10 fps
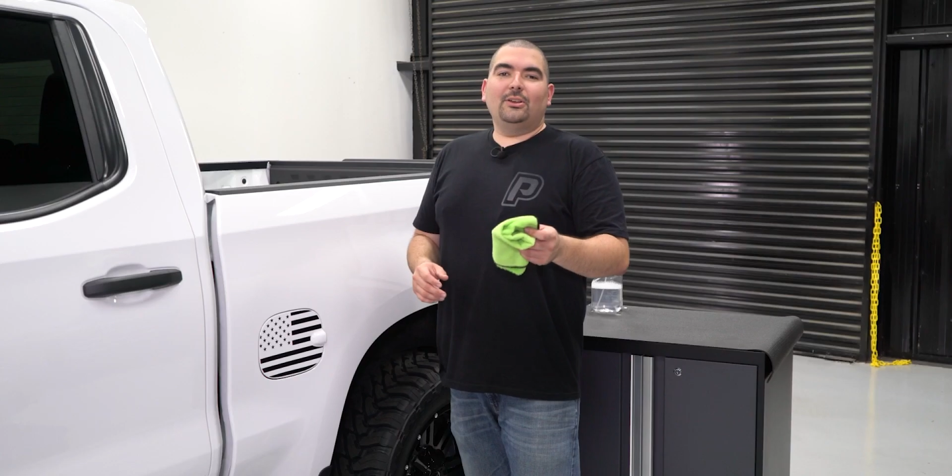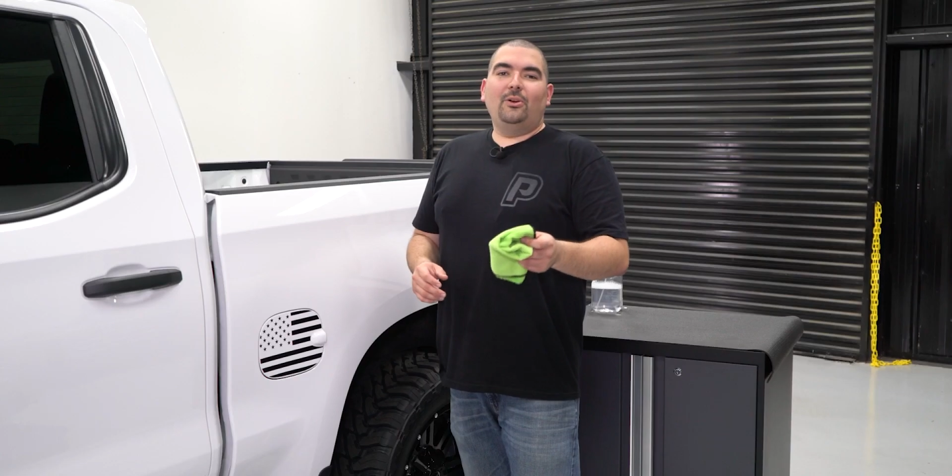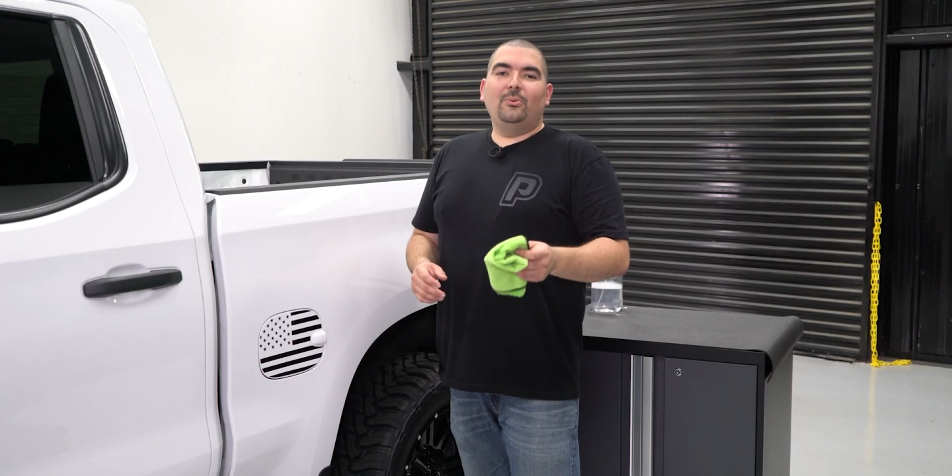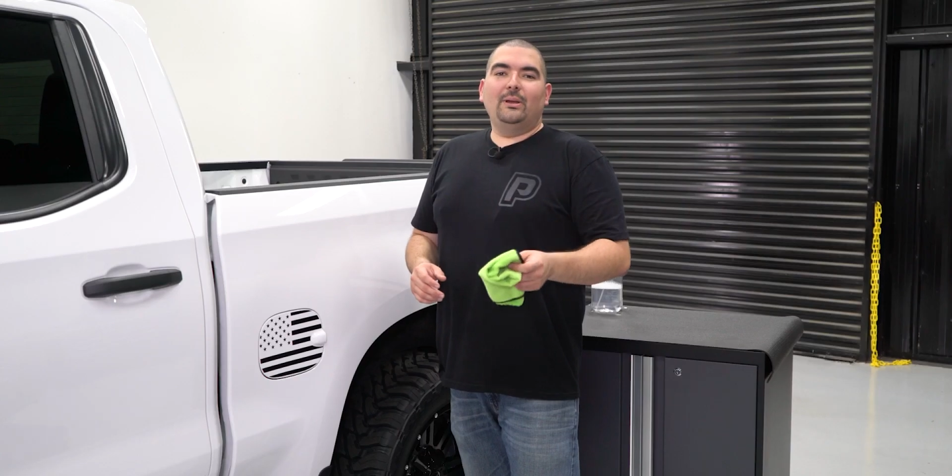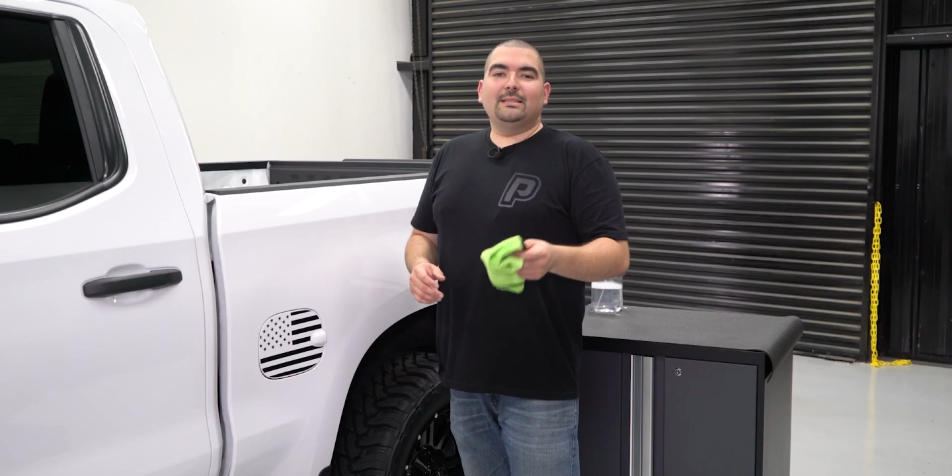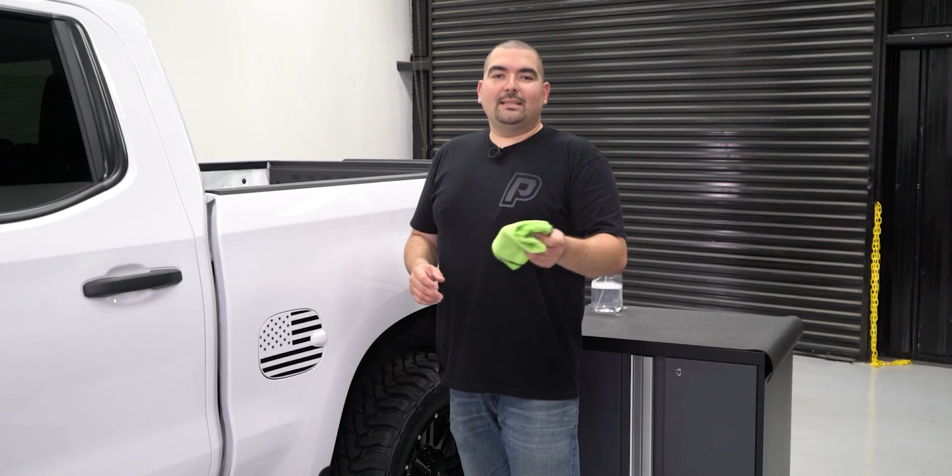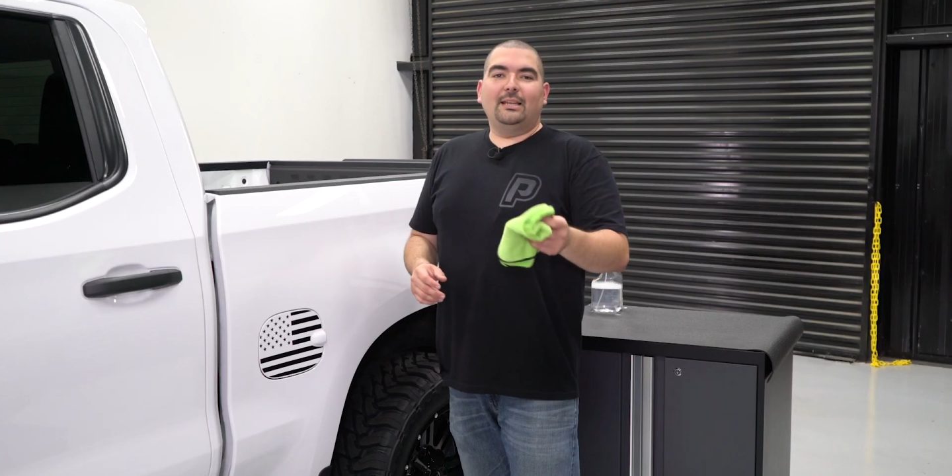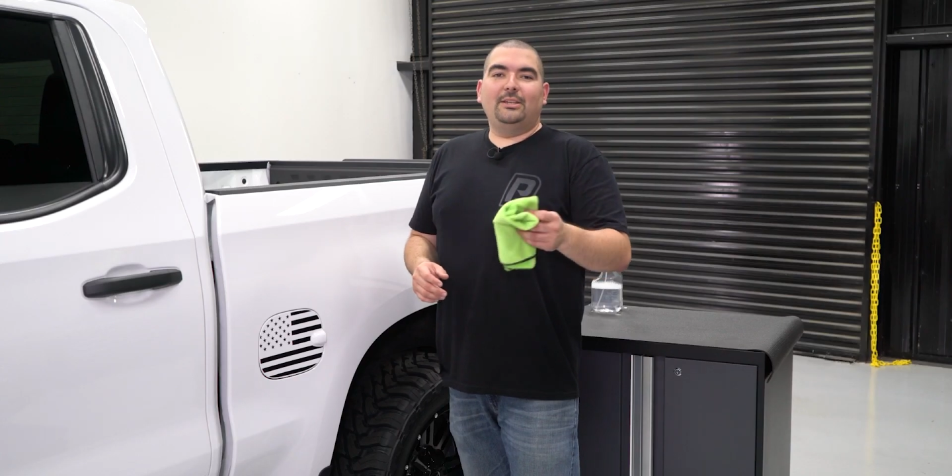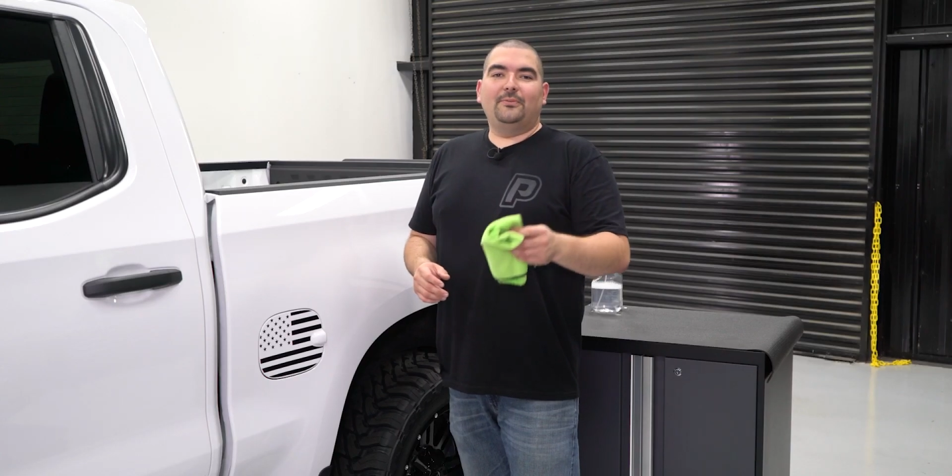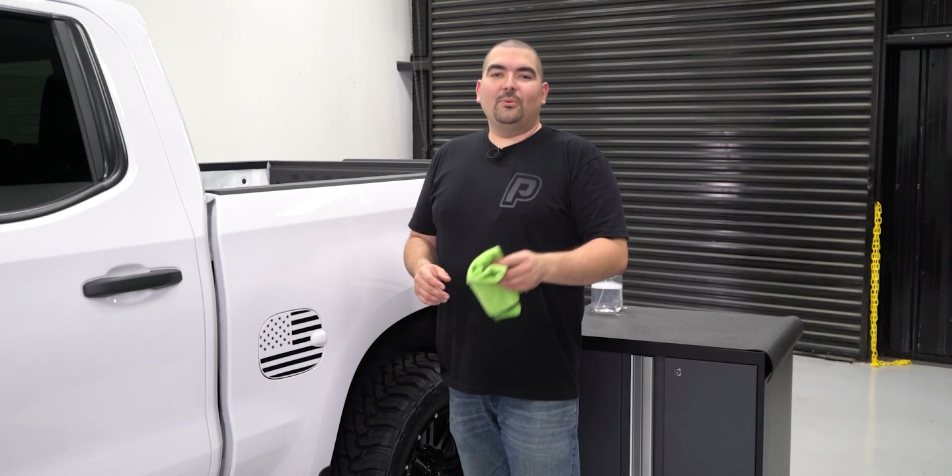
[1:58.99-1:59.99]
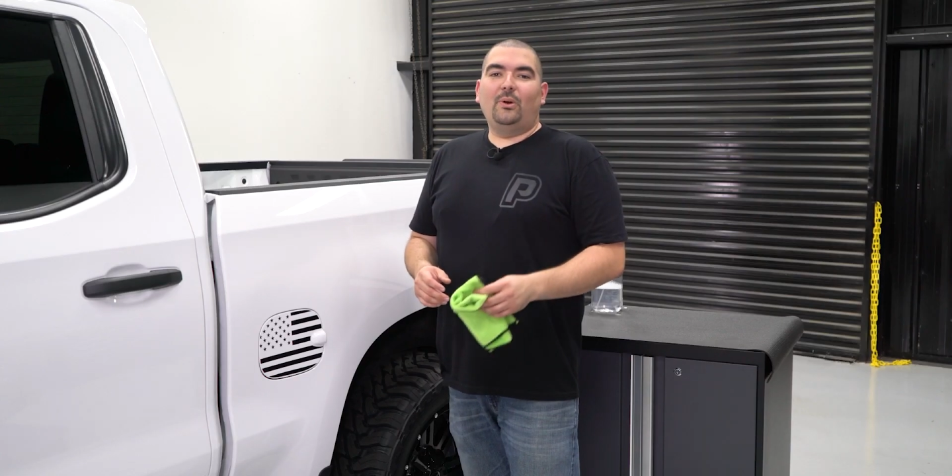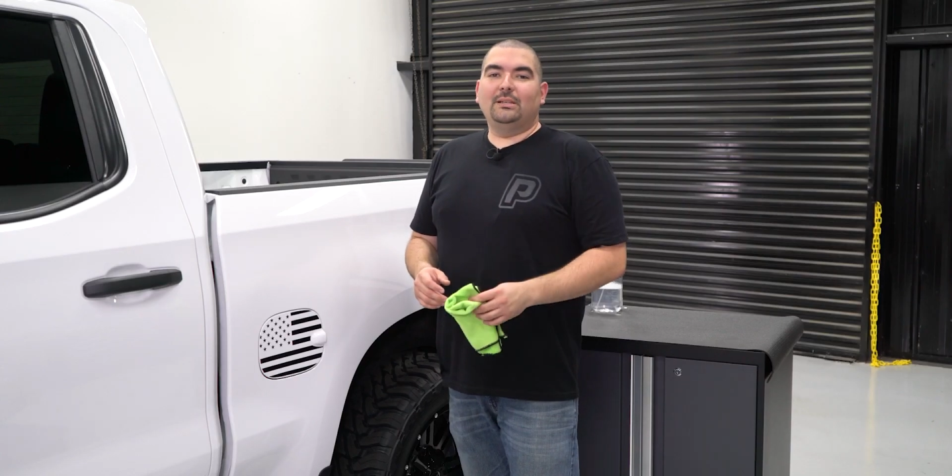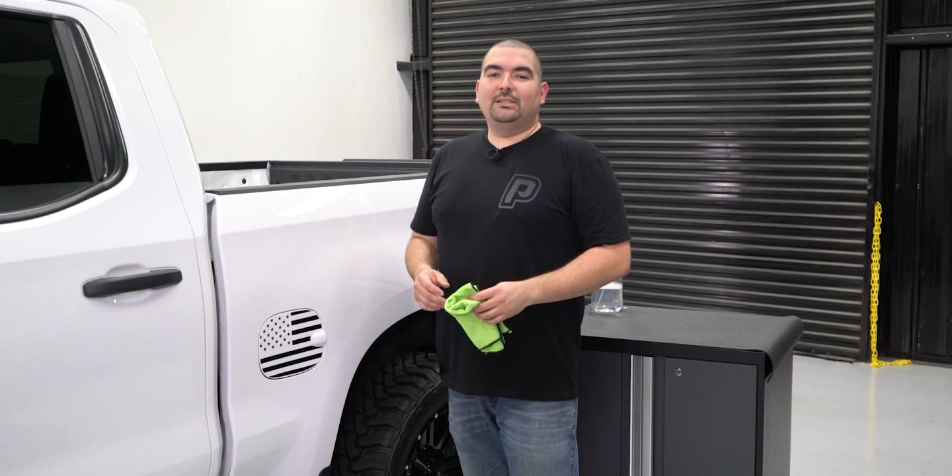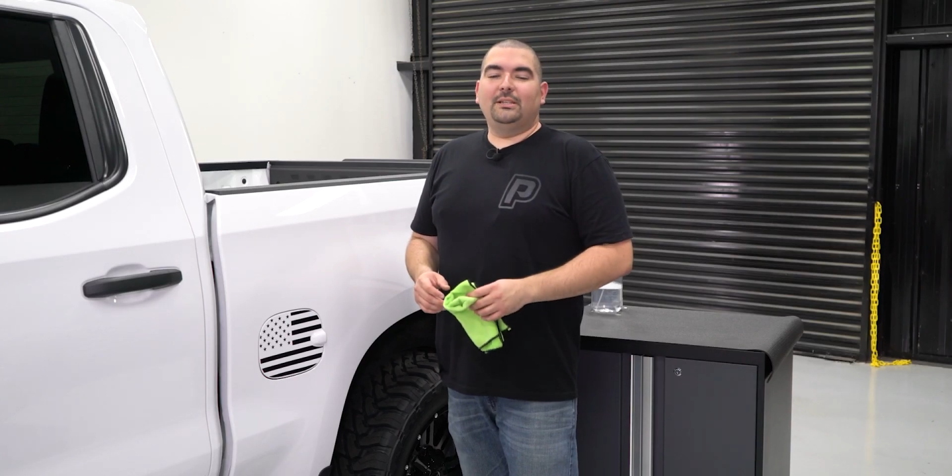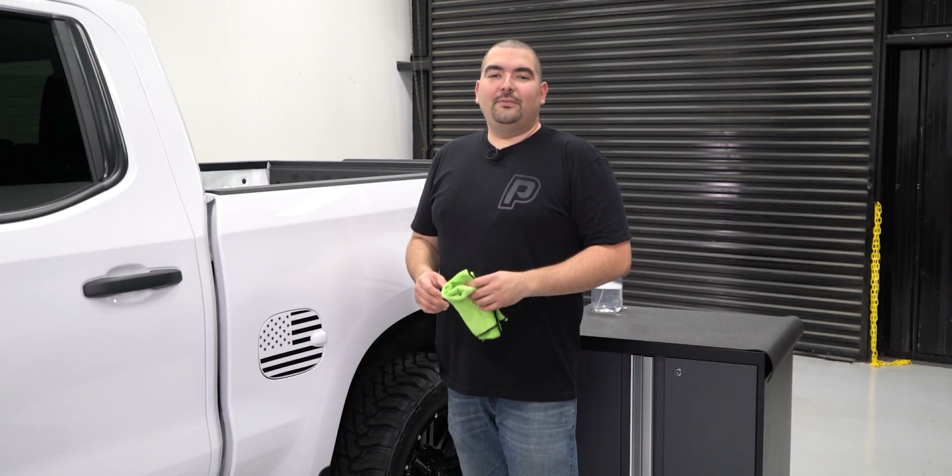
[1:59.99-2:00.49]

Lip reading: always, thank you for watching.